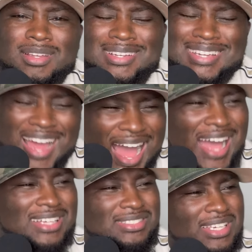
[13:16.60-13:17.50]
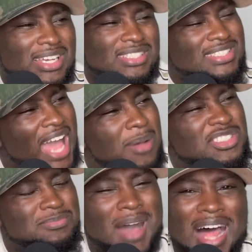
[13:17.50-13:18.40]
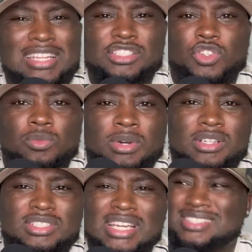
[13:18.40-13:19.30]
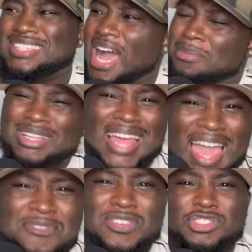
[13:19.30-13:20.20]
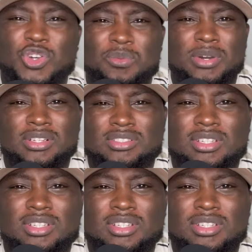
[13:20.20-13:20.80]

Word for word: Guys, stop smiling so much. Stop laughing so much.